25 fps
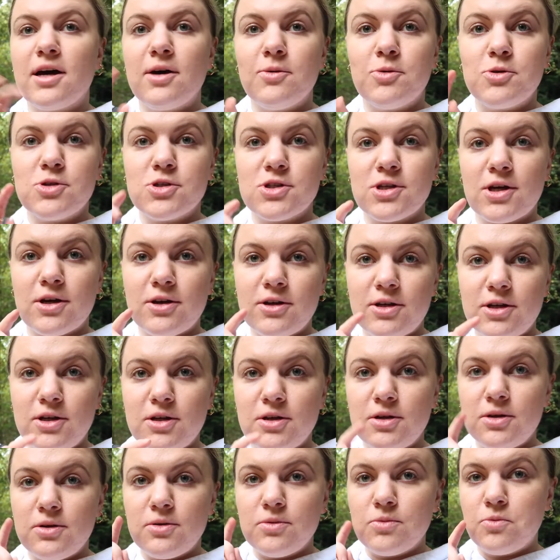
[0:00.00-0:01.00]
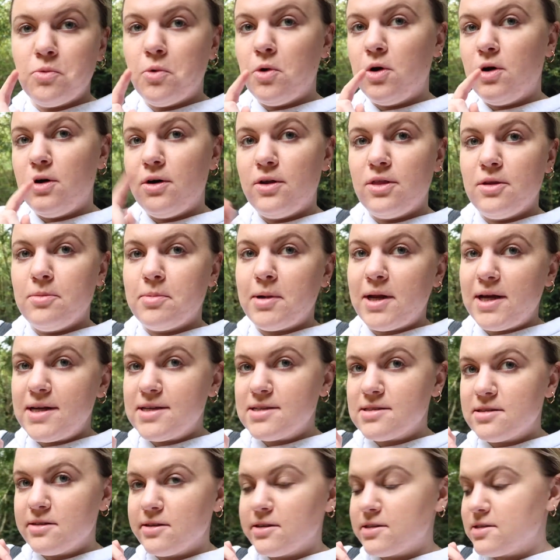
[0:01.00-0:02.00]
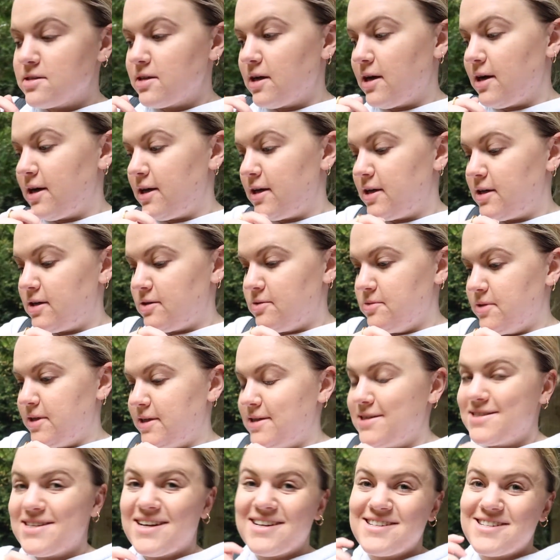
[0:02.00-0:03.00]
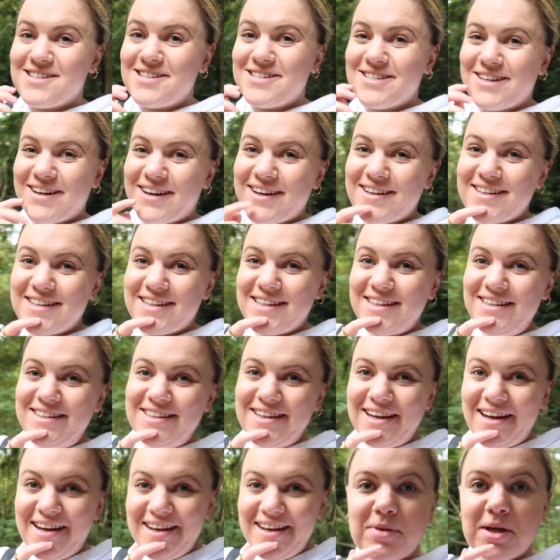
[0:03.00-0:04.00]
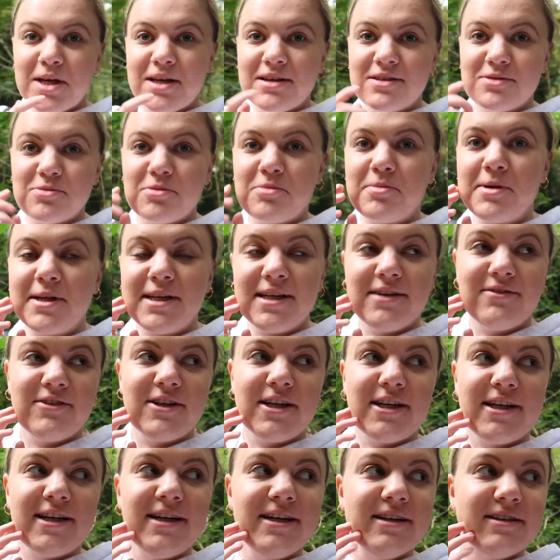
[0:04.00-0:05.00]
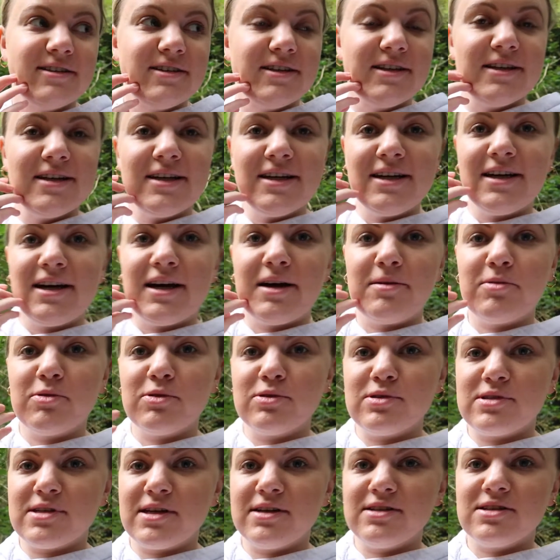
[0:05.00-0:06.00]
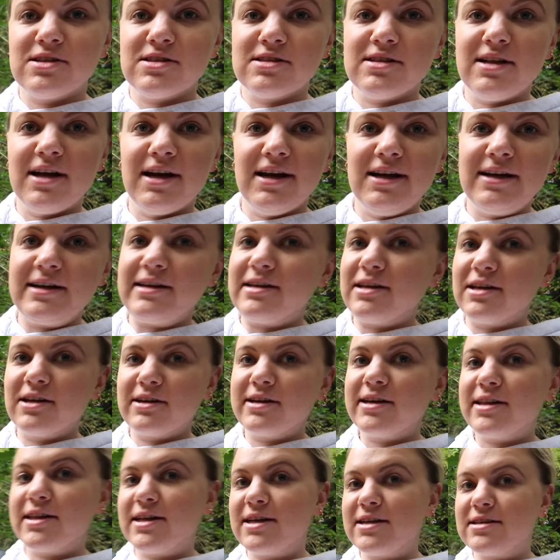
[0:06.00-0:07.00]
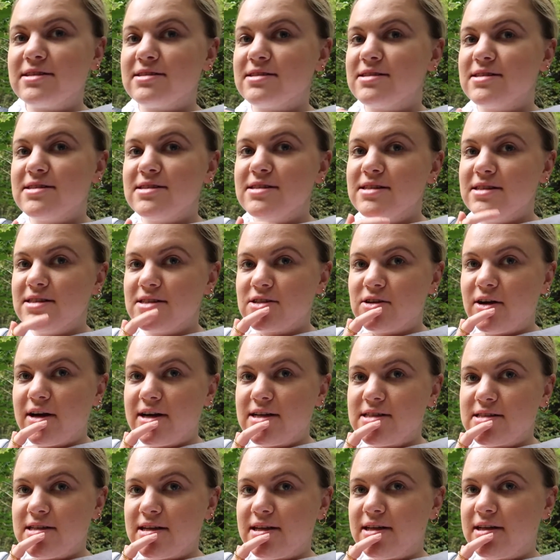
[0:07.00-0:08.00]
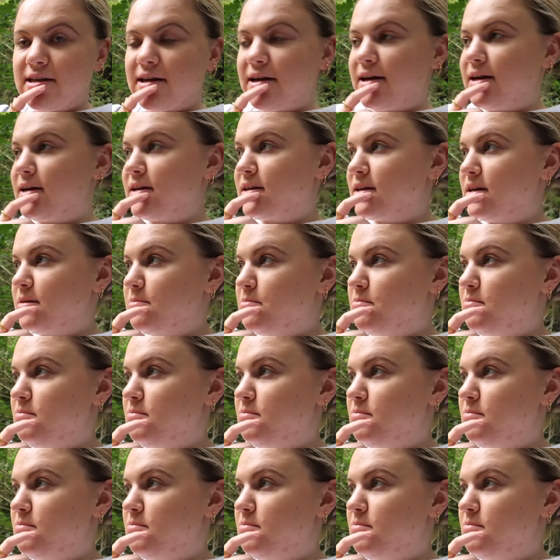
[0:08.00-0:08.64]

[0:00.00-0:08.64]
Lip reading: that I would show you what the place looks like when it's actually tidy, because we've been living in it. Also, just like, look at this, isn't this crazy? Like